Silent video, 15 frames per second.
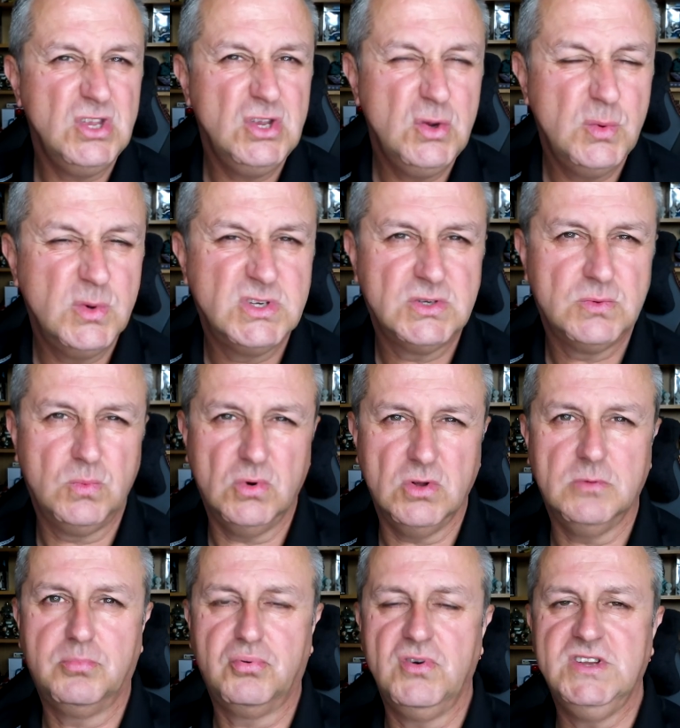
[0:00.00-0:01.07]

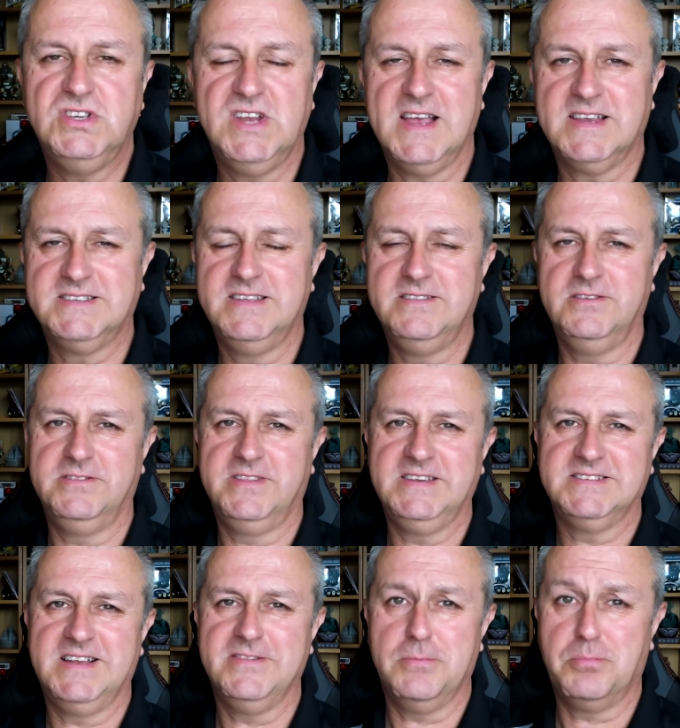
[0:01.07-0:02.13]
usual pre-checks that
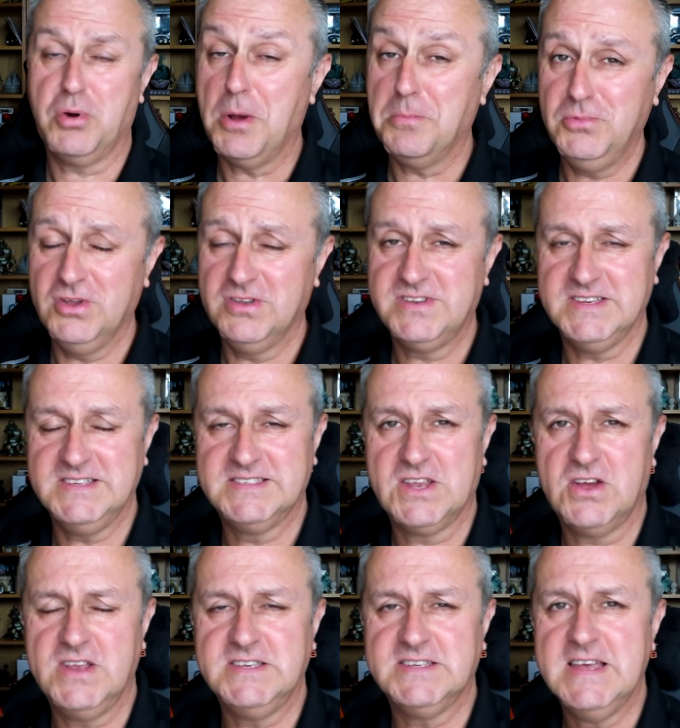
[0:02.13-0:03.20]
things like the prop nut is
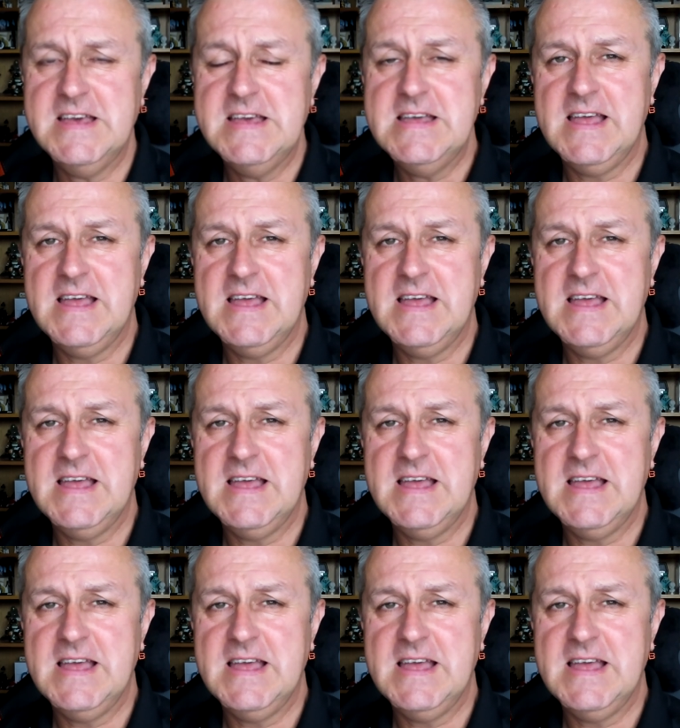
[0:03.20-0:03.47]
tight,